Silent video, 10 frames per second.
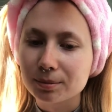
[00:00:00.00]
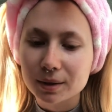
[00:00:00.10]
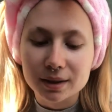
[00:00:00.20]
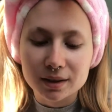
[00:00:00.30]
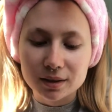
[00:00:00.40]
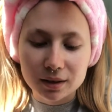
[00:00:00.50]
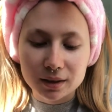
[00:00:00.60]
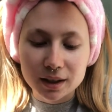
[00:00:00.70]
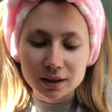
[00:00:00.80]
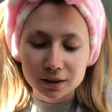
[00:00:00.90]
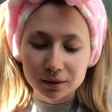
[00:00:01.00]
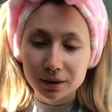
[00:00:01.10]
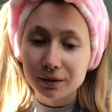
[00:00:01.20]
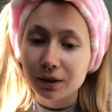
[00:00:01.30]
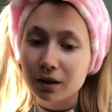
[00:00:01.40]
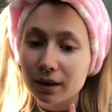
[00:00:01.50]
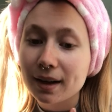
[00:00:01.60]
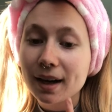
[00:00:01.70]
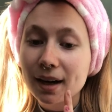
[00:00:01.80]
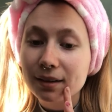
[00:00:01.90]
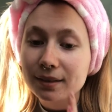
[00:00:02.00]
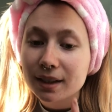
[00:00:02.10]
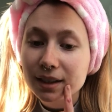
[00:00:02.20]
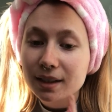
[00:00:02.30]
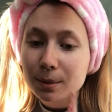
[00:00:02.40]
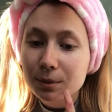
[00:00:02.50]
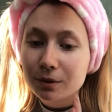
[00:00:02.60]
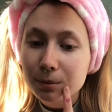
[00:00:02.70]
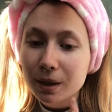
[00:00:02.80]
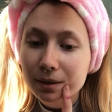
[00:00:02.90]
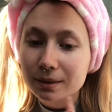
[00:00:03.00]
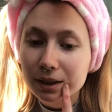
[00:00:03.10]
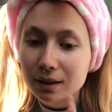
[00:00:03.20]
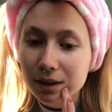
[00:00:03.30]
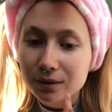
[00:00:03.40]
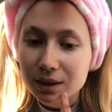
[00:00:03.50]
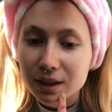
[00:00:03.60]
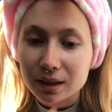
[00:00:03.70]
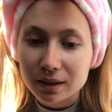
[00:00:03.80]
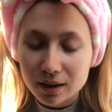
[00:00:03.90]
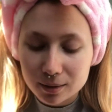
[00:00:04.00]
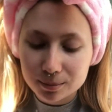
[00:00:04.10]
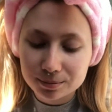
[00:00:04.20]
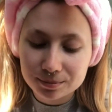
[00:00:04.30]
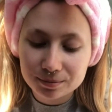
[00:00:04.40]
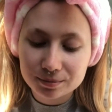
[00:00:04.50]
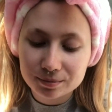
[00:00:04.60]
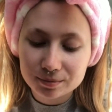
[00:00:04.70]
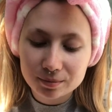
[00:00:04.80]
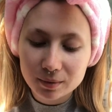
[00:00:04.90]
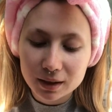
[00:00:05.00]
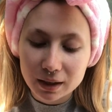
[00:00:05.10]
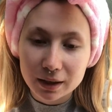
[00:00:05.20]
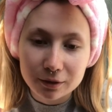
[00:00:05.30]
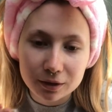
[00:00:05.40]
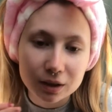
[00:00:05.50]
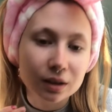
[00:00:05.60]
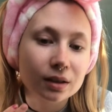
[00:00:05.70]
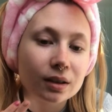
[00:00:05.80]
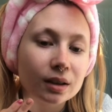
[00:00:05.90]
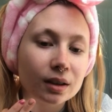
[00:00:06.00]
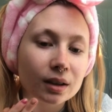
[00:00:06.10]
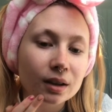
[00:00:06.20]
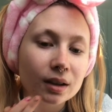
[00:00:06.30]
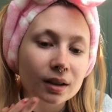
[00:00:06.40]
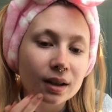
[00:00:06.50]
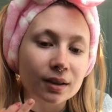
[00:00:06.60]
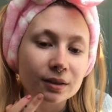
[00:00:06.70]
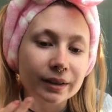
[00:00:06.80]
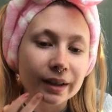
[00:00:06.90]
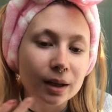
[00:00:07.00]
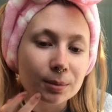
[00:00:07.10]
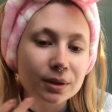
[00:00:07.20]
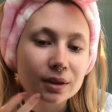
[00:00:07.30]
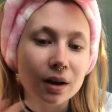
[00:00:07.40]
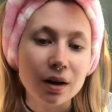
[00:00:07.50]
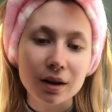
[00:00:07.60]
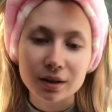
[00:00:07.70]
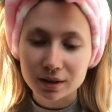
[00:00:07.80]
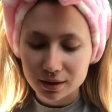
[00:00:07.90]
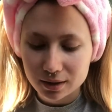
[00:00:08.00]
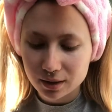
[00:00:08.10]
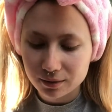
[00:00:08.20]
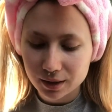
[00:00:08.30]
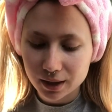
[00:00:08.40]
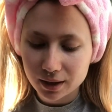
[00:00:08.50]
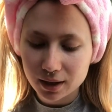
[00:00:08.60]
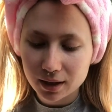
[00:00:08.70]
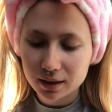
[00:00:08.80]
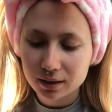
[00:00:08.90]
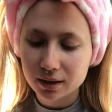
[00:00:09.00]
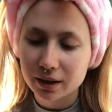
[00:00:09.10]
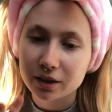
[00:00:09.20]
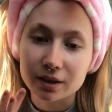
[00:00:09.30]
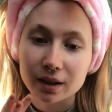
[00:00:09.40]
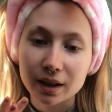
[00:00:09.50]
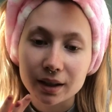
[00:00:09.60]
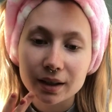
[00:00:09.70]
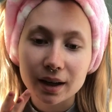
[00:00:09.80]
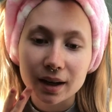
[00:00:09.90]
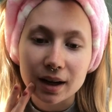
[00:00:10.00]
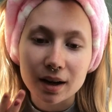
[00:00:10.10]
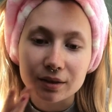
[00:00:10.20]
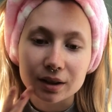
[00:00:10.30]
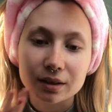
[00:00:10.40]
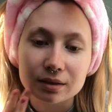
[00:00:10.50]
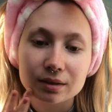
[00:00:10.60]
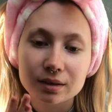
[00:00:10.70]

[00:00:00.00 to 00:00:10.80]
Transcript: This is all I do. If y'all have any tips for me, I would love to hear them. Like for covering up scars and stuff like that. I haven't